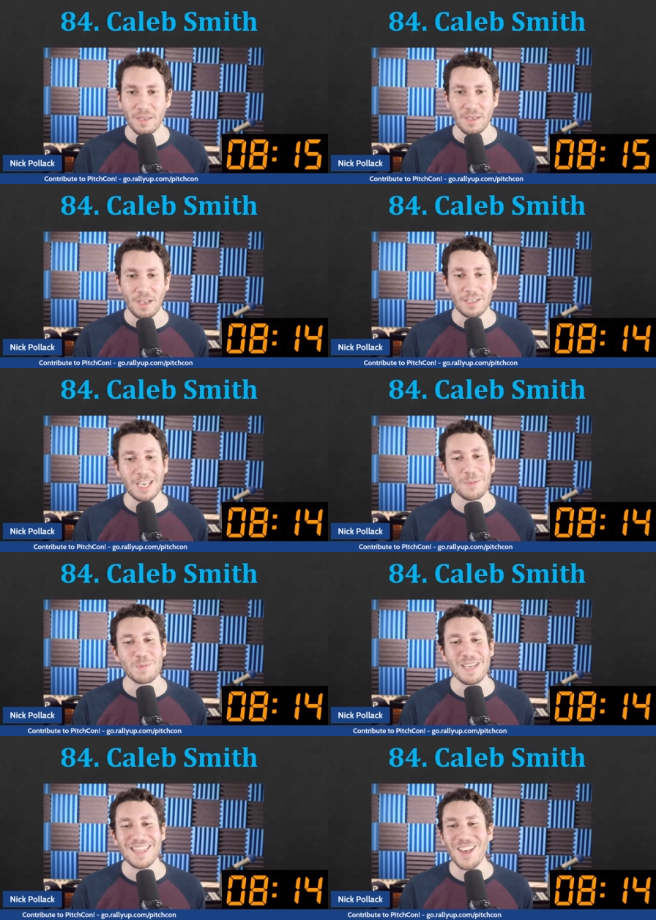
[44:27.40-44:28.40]
Uh, Caleb
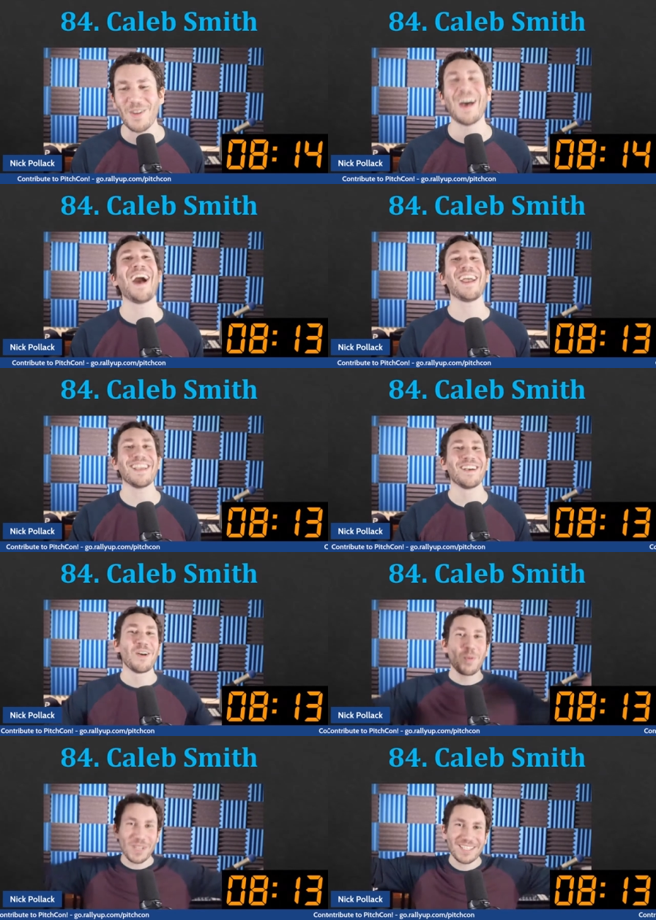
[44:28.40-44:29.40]
Smith, though. Hi.
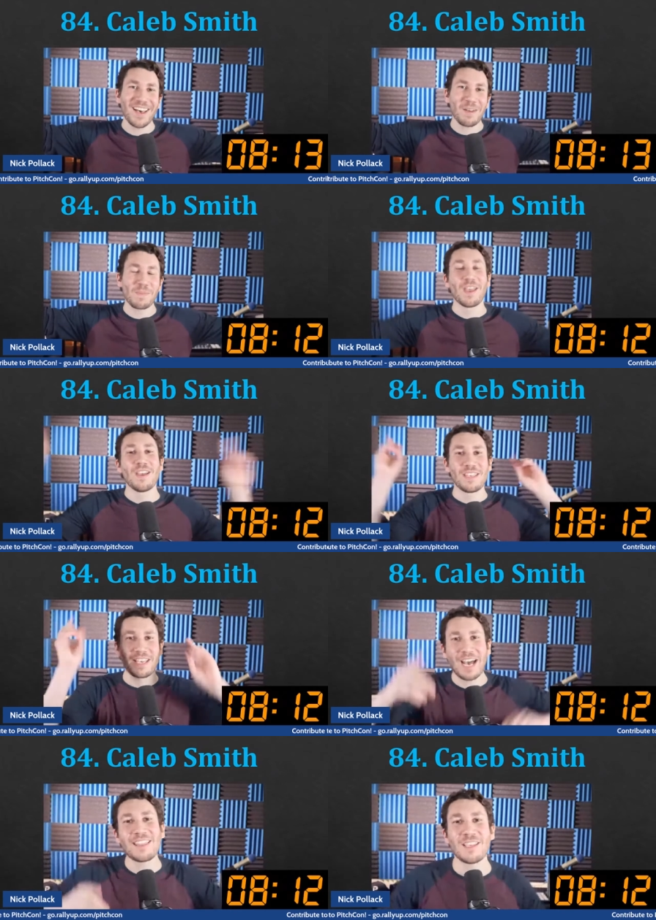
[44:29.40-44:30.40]
What's up? You
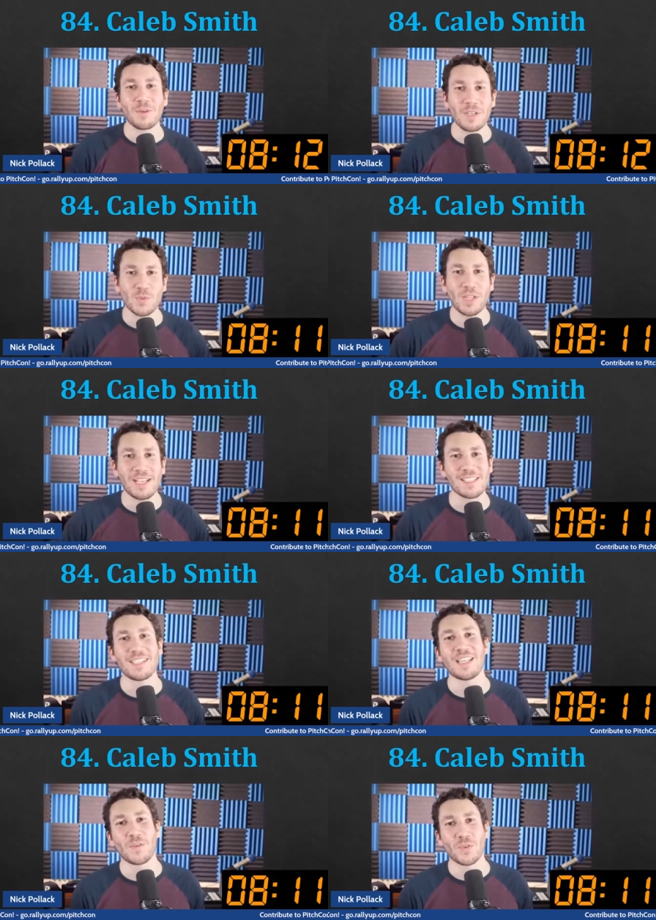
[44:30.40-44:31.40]
got the increased velocity
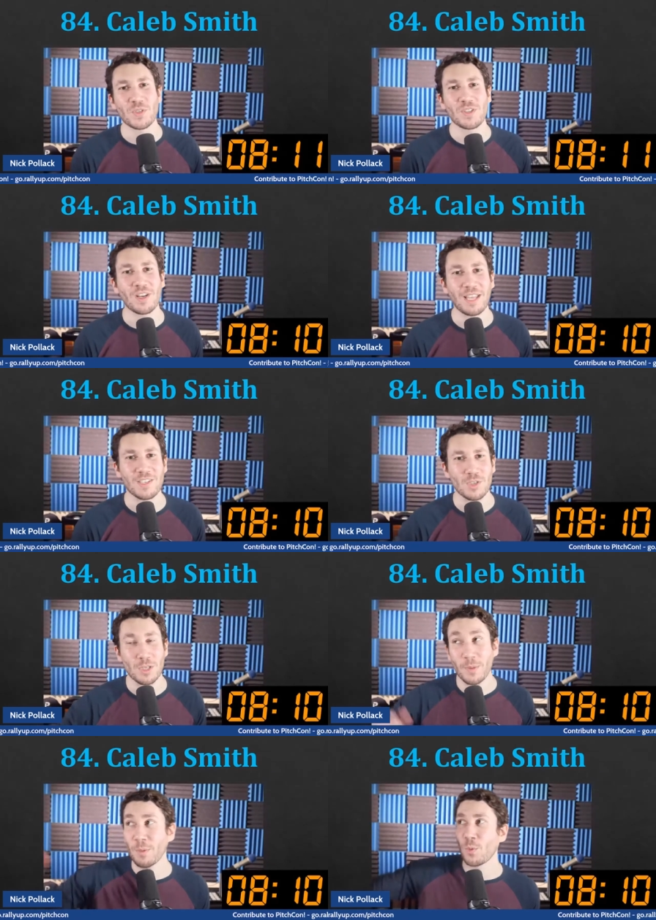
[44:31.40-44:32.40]
in that first start last year
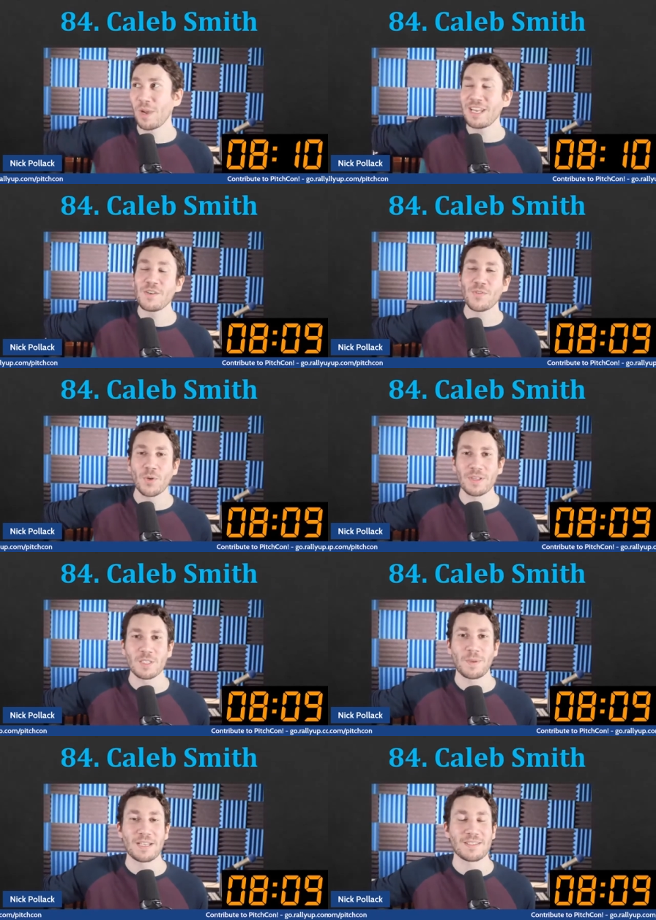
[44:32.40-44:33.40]
that we were waiting for this
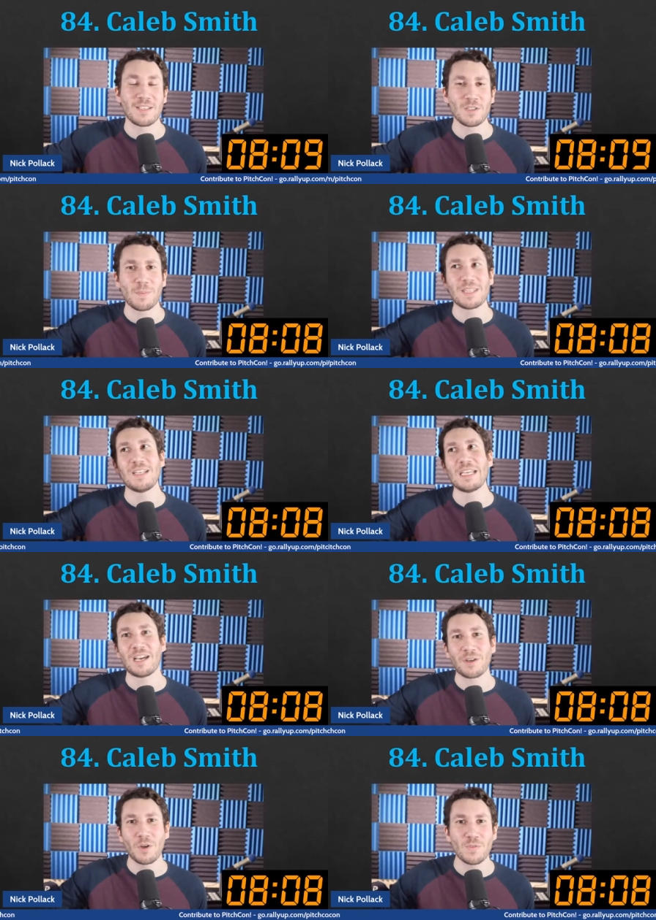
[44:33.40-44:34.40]
past season, but then you
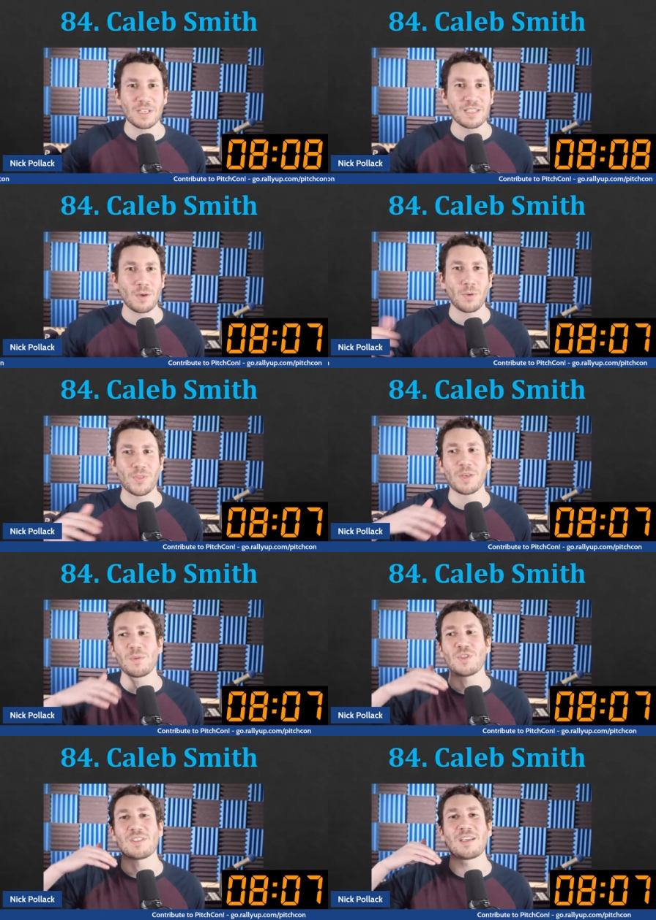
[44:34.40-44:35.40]
got COVID and the whole thing was
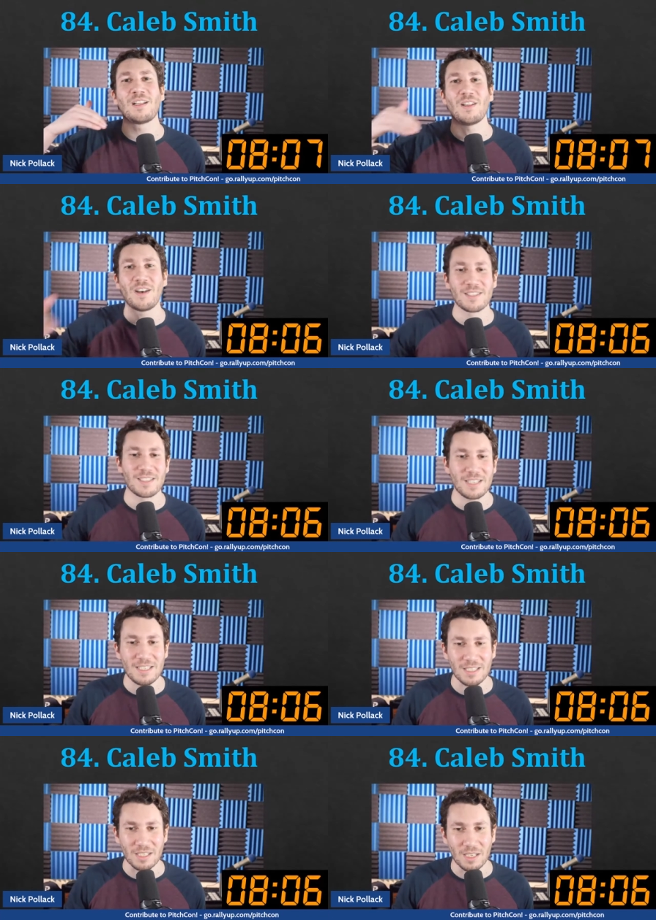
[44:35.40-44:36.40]
just like a lost season.